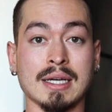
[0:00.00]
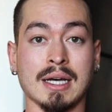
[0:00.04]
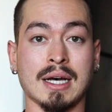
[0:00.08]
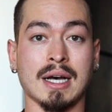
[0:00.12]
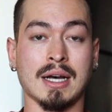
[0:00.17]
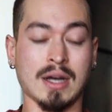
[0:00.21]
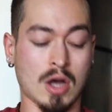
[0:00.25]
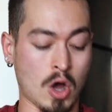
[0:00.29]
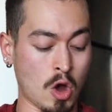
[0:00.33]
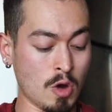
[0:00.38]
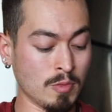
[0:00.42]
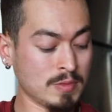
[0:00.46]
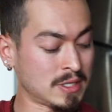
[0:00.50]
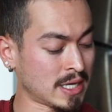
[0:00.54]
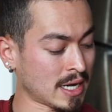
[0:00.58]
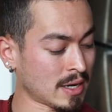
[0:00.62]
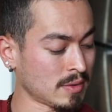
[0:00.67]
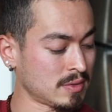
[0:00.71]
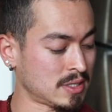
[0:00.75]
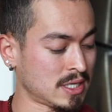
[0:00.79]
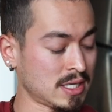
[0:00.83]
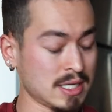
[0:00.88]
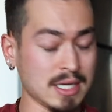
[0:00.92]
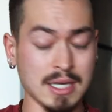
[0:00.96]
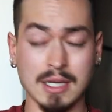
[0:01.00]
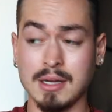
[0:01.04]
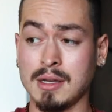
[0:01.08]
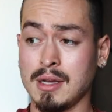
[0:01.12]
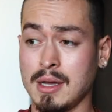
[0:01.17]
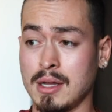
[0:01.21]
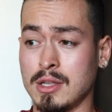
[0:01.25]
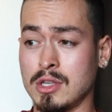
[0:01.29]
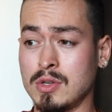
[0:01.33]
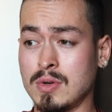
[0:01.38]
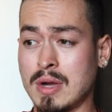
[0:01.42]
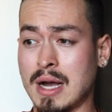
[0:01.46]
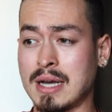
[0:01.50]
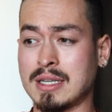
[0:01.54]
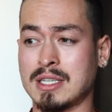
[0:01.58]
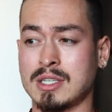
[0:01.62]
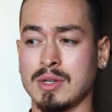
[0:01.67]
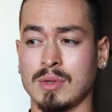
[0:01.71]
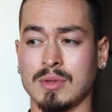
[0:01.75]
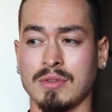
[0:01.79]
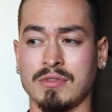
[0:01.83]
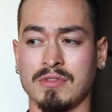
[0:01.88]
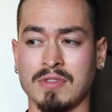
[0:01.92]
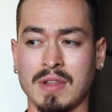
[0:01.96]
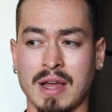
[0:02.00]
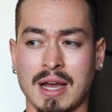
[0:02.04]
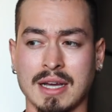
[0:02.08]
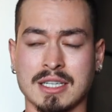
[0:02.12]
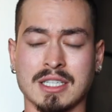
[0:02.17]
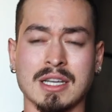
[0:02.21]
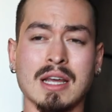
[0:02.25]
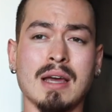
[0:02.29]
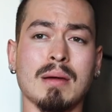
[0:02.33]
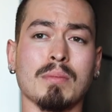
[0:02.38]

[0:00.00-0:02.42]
Hometown tea. You guys know the flex.